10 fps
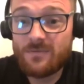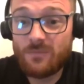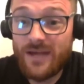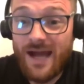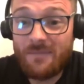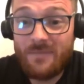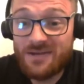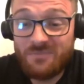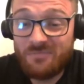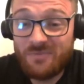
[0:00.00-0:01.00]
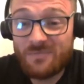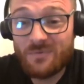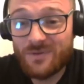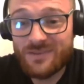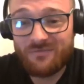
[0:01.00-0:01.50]
we are made up of
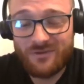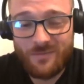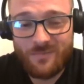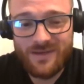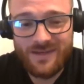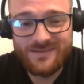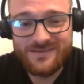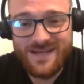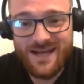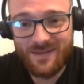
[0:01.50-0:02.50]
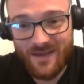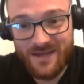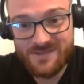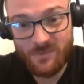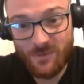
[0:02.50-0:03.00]
people with different opinions, and
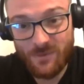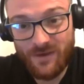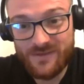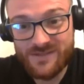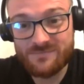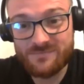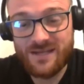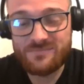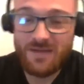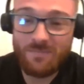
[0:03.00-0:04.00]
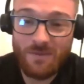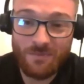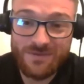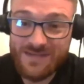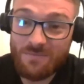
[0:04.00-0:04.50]
that's the beauty of it. Sometimes you get people
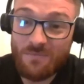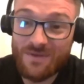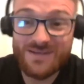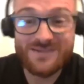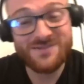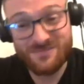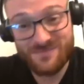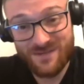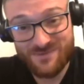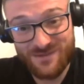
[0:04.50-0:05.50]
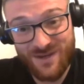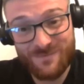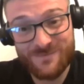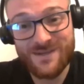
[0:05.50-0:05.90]
with the same opinions, and sometimes you don't.